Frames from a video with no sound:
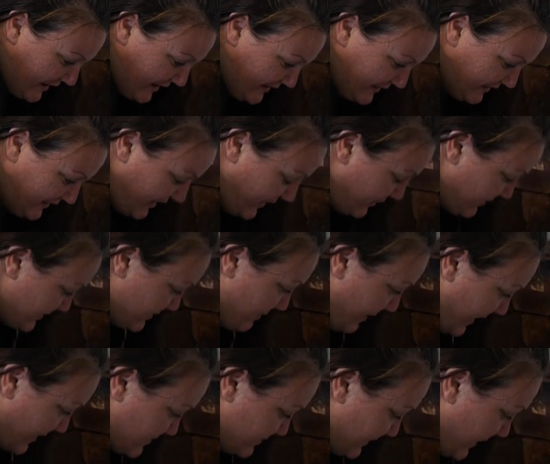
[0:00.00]
I can carry the
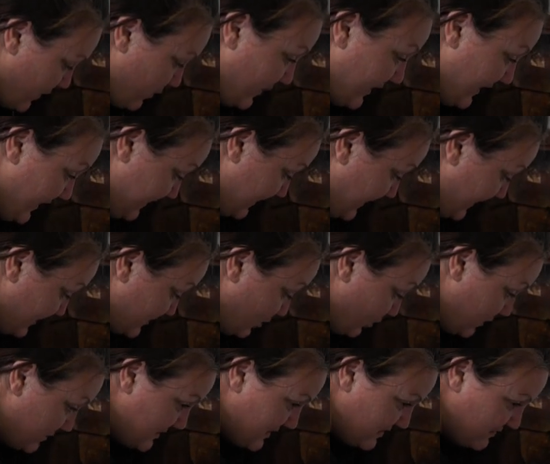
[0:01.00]
pattern that way and then I know
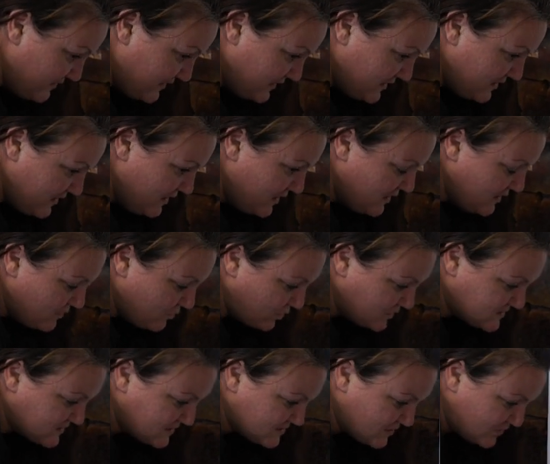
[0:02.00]
I'm even. Yeah.
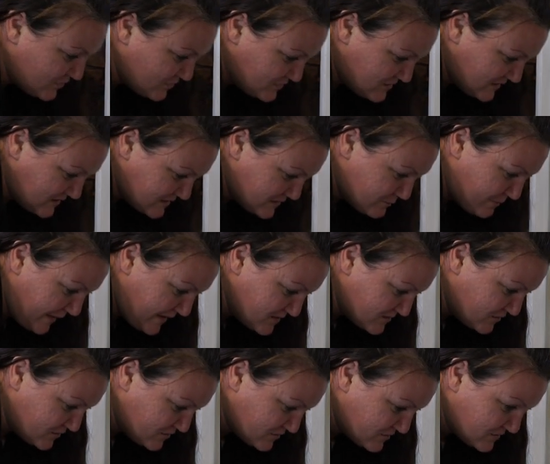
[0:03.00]
Once I start using the
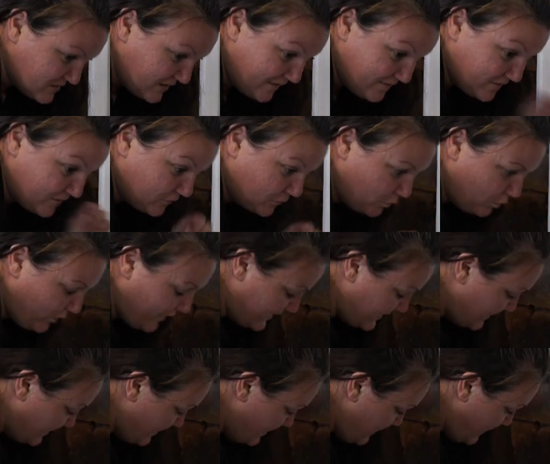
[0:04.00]
spacers, because I have the little
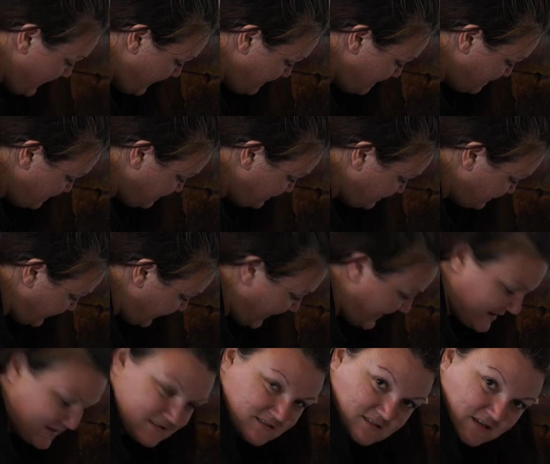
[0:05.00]
white
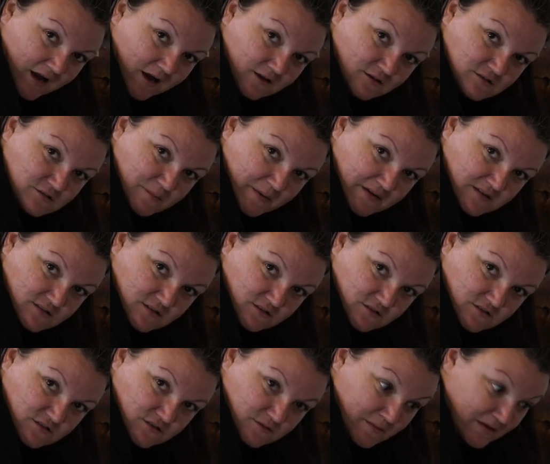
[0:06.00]
X tile
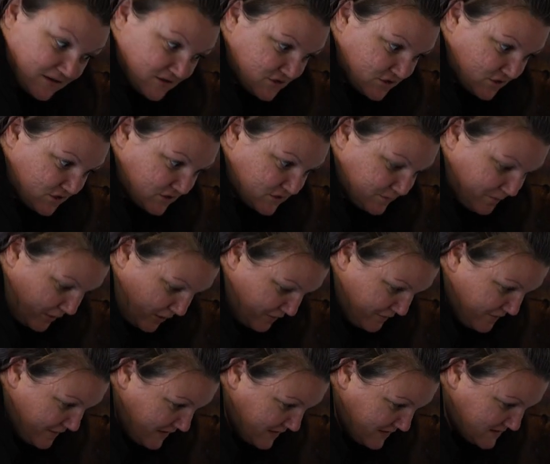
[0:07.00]
spacers to right. make sure it's
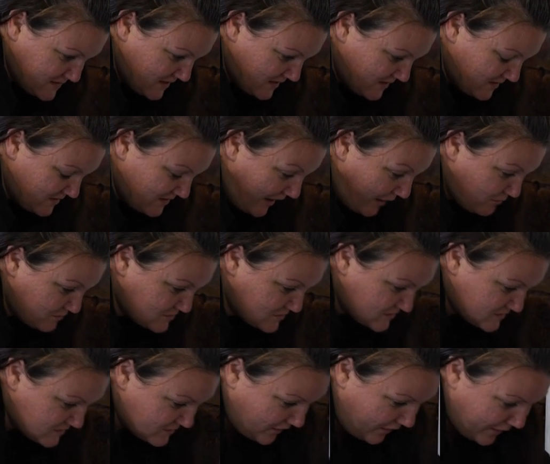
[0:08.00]
perfect. That mhm. was
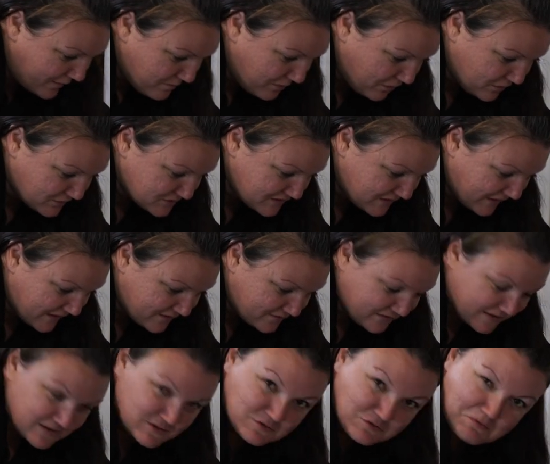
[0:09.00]
just an eyeball to kind of
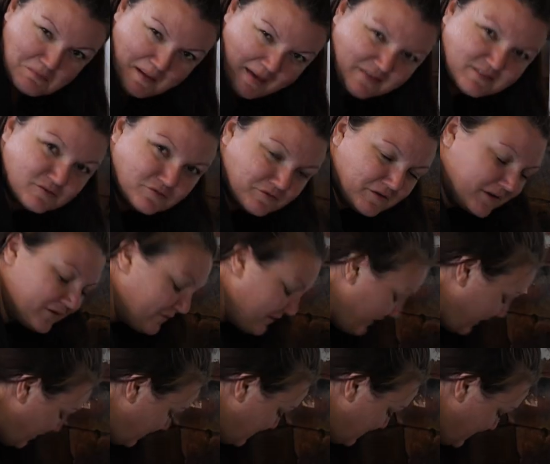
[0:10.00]
like do the math to figure
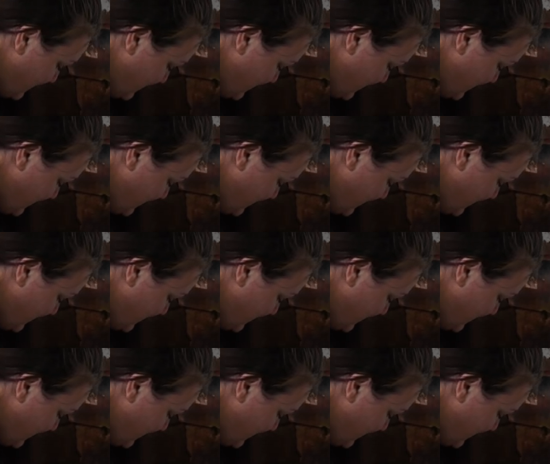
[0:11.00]
it out.